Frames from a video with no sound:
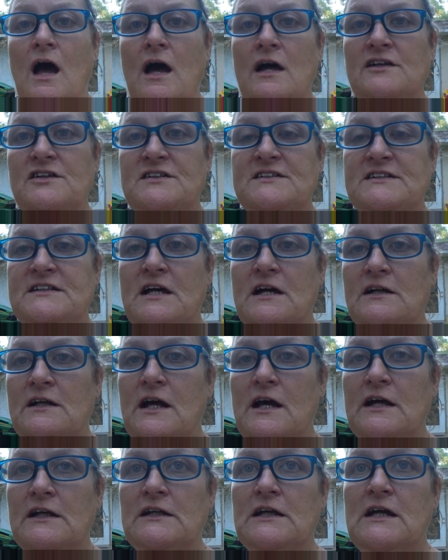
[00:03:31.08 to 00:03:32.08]
I just thought
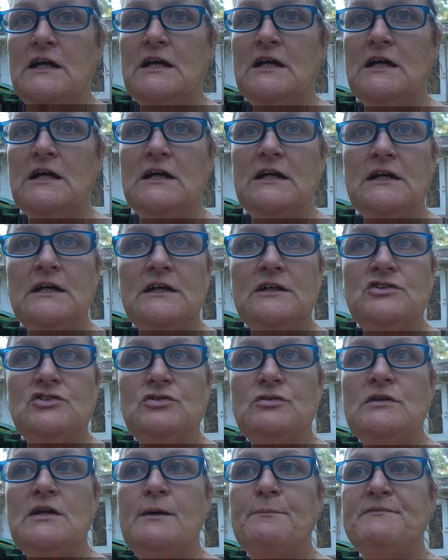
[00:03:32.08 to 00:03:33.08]
I'd
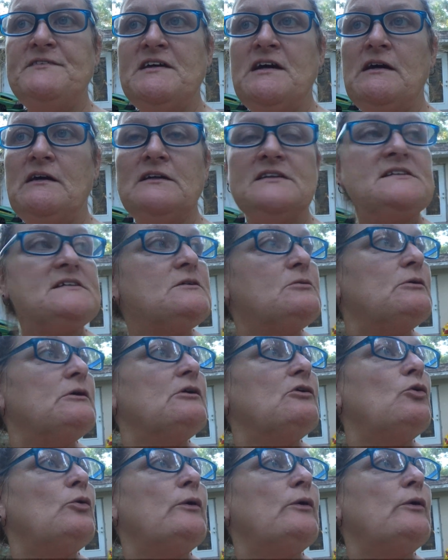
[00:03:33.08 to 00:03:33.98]
do an update, real